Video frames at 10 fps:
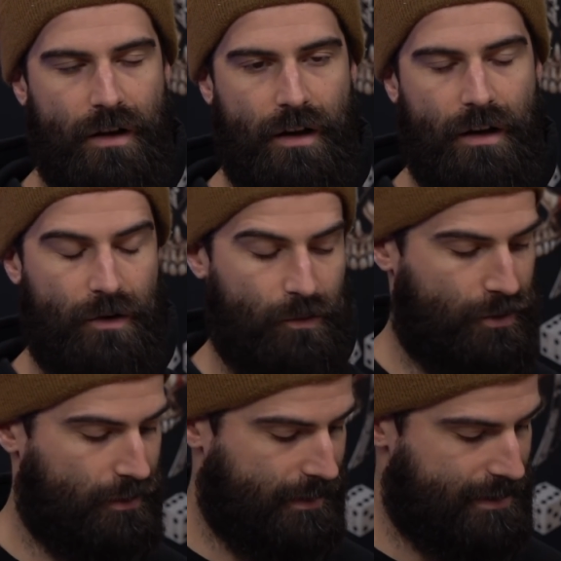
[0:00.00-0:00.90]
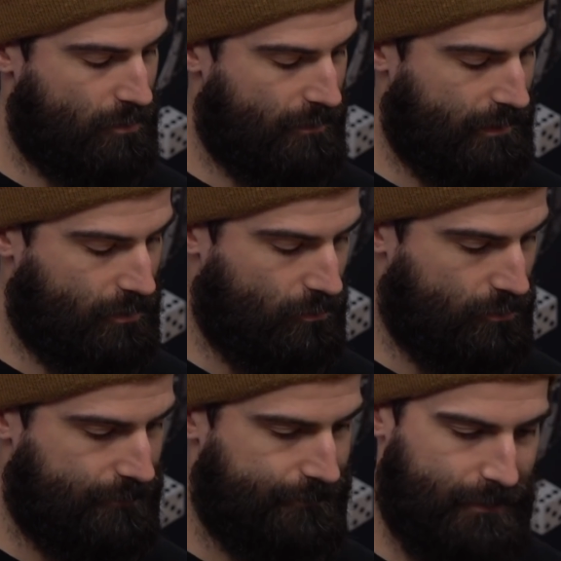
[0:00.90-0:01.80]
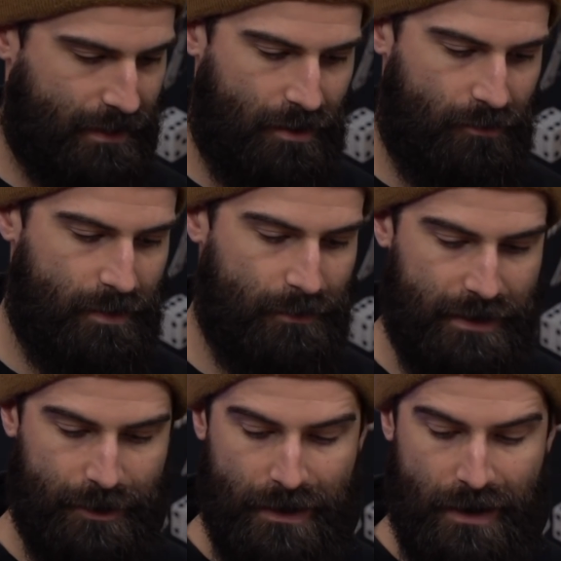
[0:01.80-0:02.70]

oh goodness, what are they called? I can't remember now.